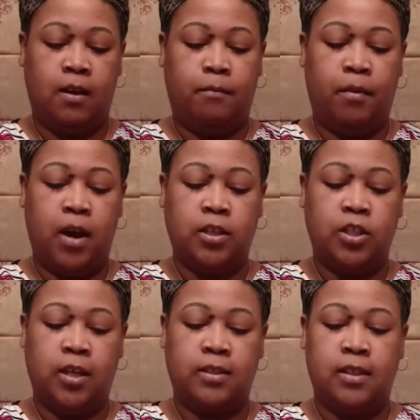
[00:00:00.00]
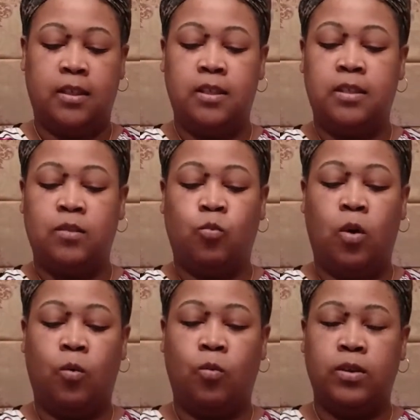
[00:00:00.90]
projects, and this is
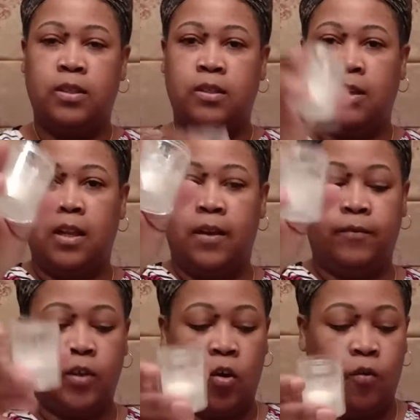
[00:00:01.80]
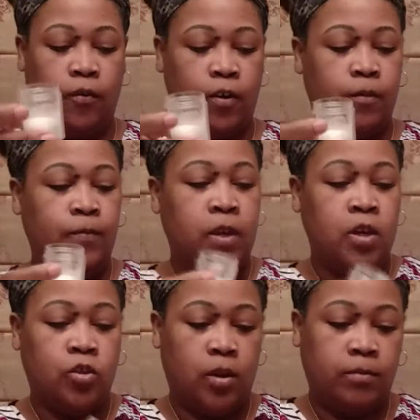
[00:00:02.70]
what was left over.
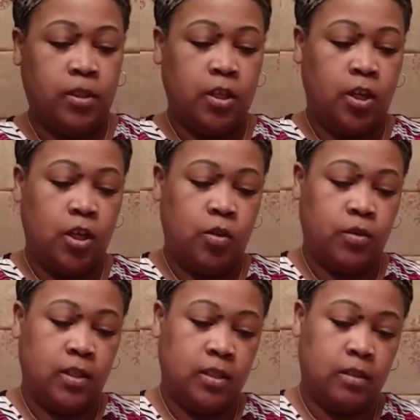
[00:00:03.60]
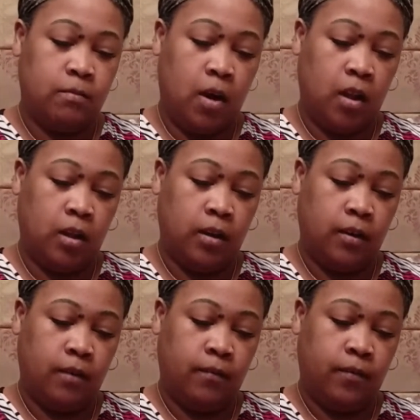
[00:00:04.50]
So I'm just going to use this
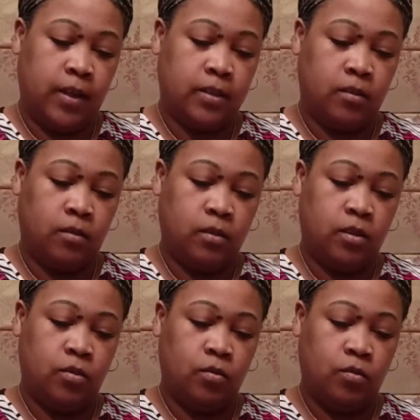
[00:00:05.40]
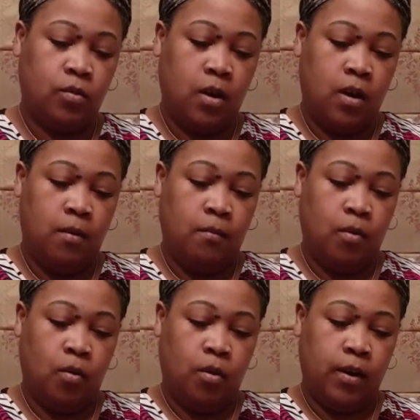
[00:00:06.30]
smaller vessel to
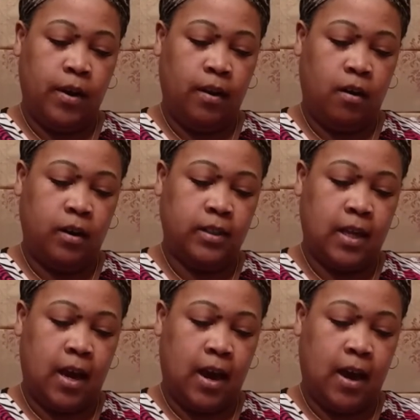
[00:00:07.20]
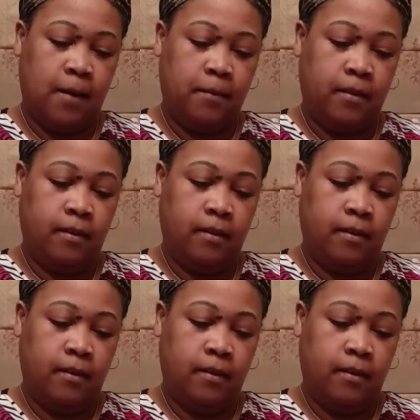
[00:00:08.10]
pour it on top